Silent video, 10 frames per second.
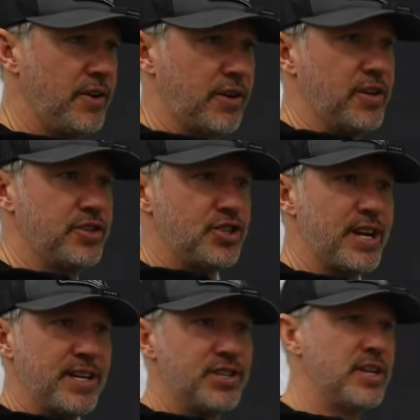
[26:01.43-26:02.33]
they're gonna
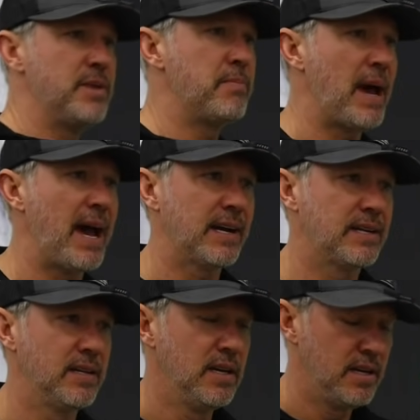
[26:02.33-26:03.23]
change
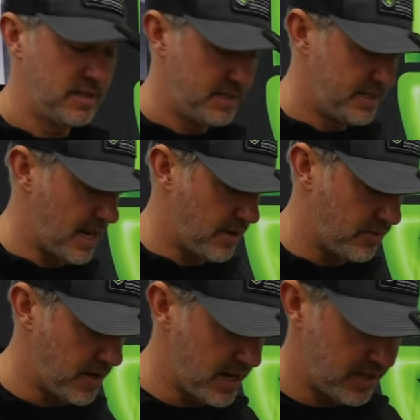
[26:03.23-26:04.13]
impact
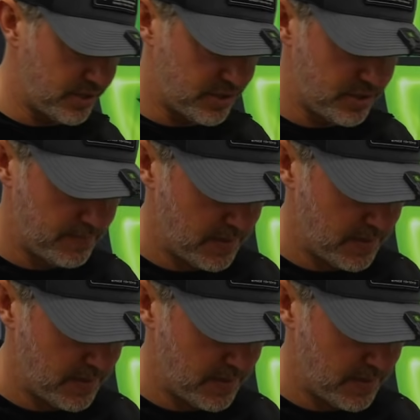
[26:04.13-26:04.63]
downrange.